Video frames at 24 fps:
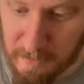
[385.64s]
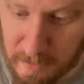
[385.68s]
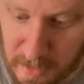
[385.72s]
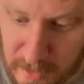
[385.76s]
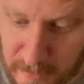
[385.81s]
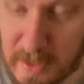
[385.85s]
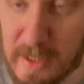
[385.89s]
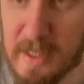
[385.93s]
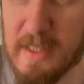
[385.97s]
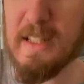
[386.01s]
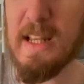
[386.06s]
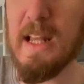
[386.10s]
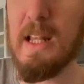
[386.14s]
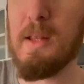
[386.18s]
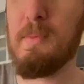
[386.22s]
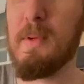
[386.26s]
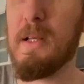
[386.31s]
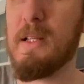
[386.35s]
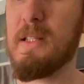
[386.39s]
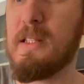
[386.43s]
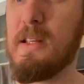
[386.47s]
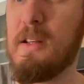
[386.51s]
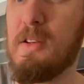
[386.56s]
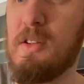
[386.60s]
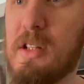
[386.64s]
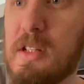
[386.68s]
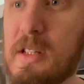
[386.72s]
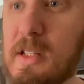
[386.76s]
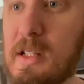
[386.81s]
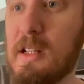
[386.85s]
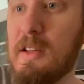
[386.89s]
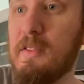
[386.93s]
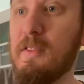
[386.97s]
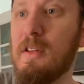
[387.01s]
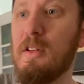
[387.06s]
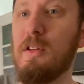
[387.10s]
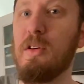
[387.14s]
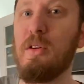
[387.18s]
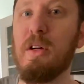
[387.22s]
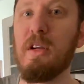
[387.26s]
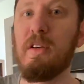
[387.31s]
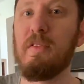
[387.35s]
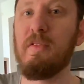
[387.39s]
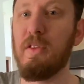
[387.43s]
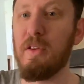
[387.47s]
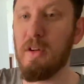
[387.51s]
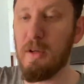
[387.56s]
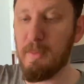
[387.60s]
you have the stand mixer, just leave it going
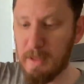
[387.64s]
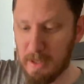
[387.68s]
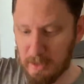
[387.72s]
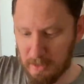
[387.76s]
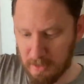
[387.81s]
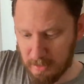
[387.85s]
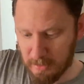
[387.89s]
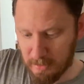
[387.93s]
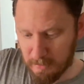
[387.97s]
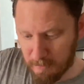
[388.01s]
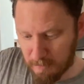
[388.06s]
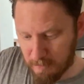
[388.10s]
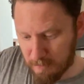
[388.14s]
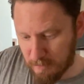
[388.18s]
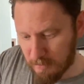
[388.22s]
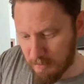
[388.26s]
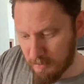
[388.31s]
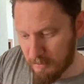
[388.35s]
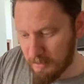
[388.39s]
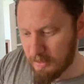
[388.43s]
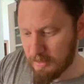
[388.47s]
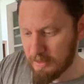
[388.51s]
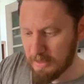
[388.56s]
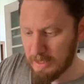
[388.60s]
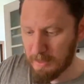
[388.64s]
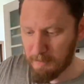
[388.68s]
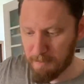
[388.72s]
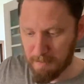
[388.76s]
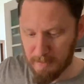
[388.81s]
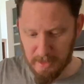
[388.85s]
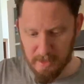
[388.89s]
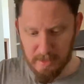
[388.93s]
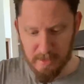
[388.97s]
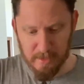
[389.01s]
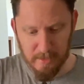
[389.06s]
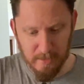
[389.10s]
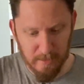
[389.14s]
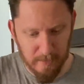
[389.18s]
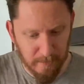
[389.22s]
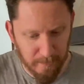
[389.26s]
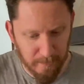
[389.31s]
for about 10 minutes.